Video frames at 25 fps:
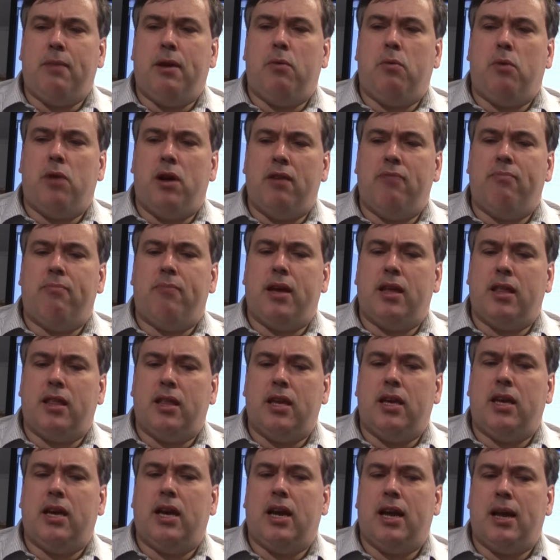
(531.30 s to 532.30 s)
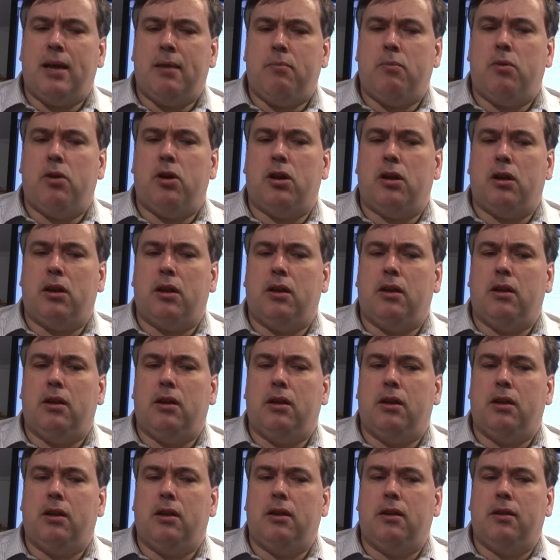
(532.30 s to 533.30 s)
I think my wife might think I am
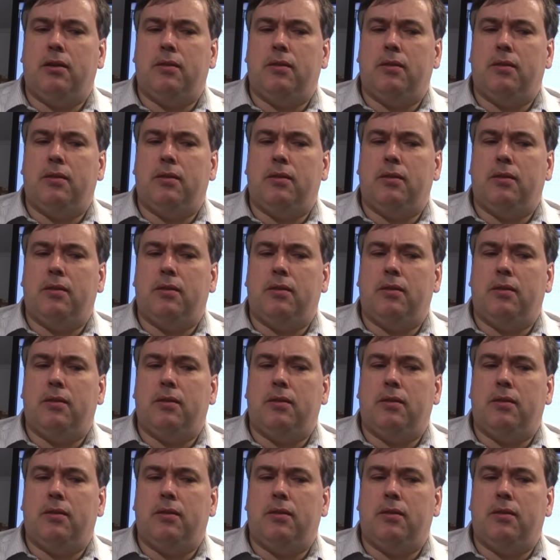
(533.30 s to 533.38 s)
one.